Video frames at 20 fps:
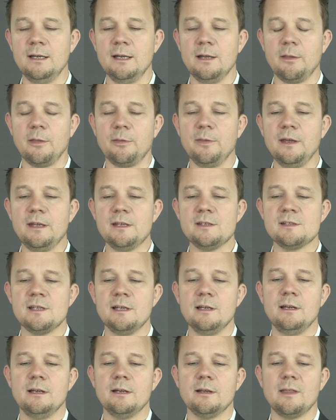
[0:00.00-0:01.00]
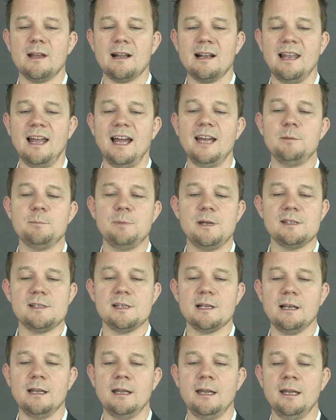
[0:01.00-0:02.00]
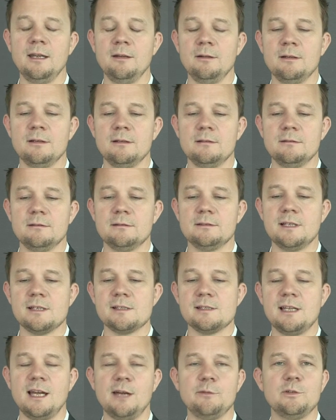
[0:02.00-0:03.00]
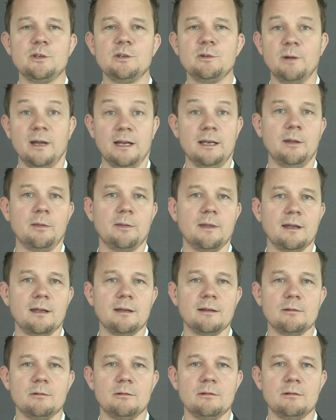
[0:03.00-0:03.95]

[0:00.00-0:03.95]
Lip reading: the thing is, the client basically doesn't have to do anything.